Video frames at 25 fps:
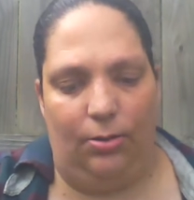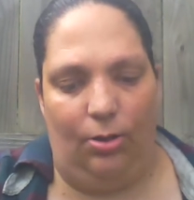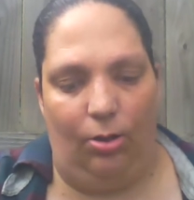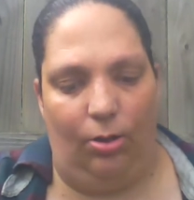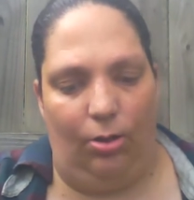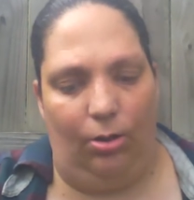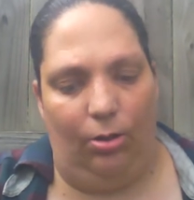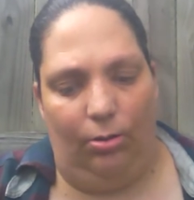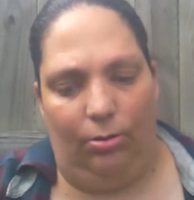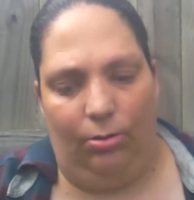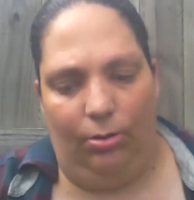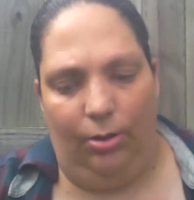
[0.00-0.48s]

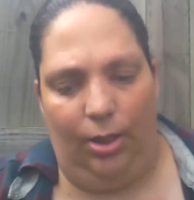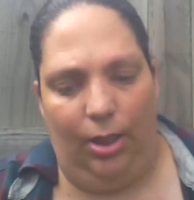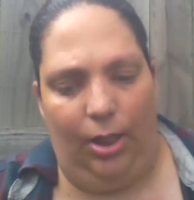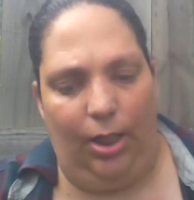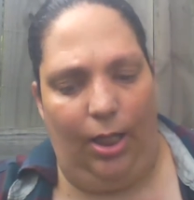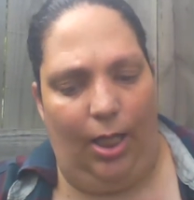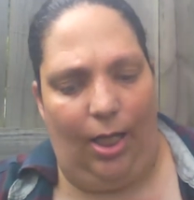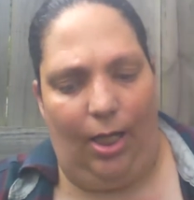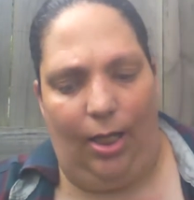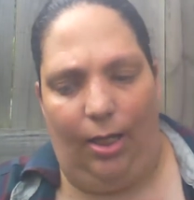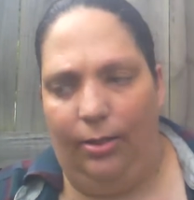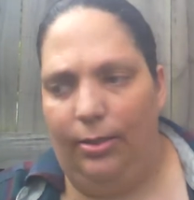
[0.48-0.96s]
Or,
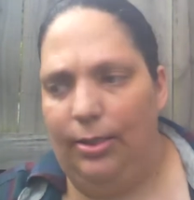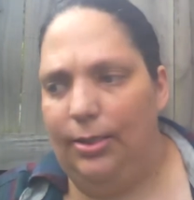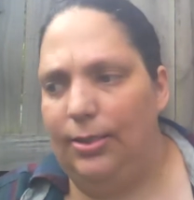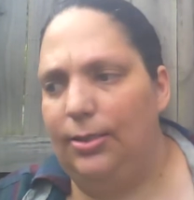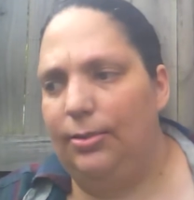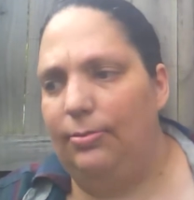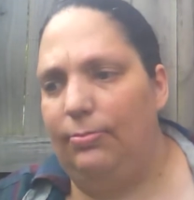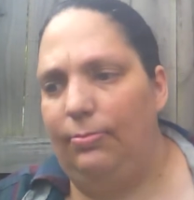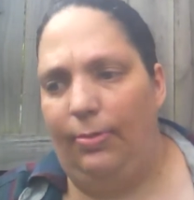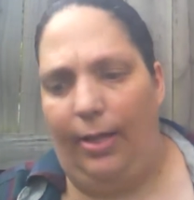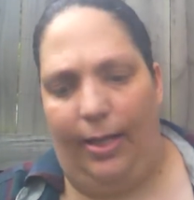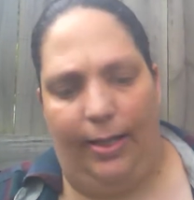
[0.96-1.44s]
yeah, it's
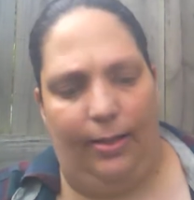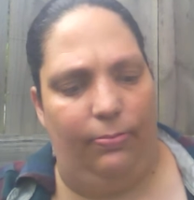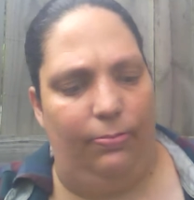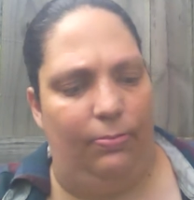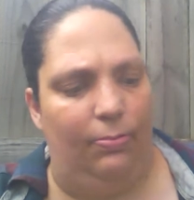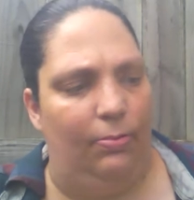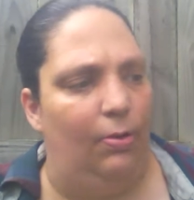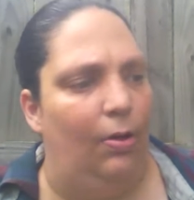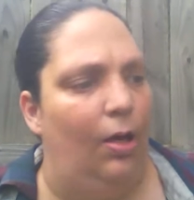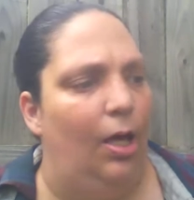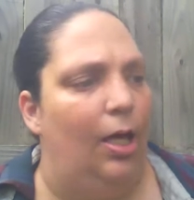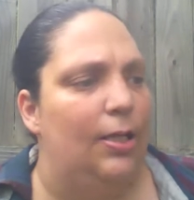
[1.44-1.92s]

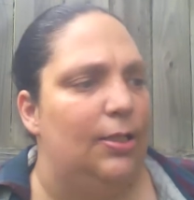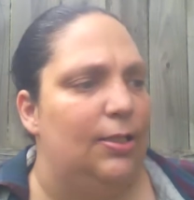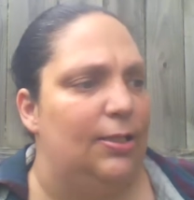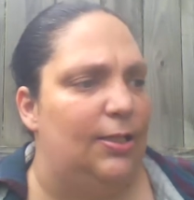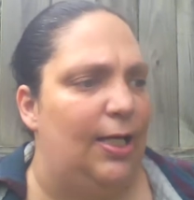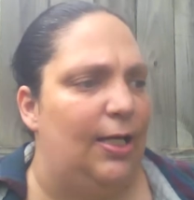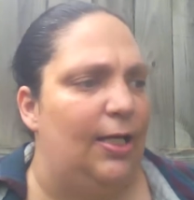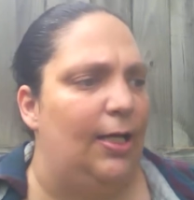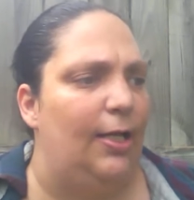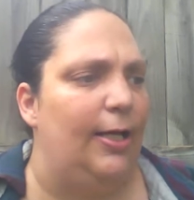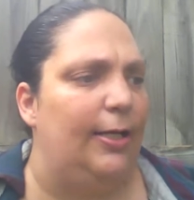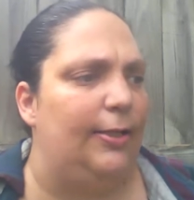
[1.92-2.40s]

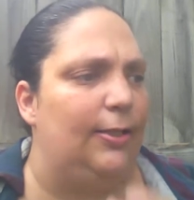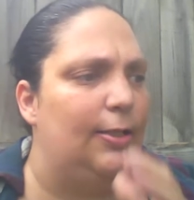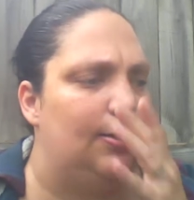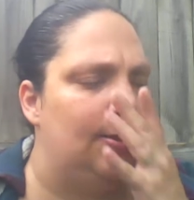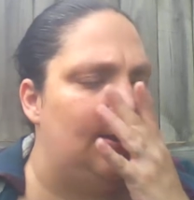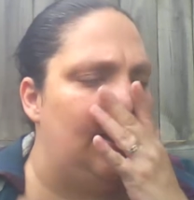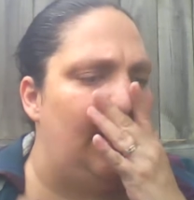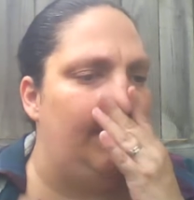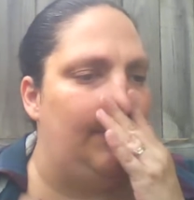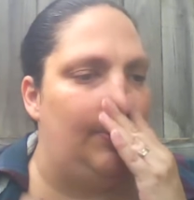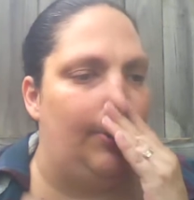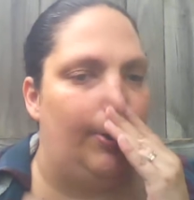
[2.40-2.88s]
kind of like the same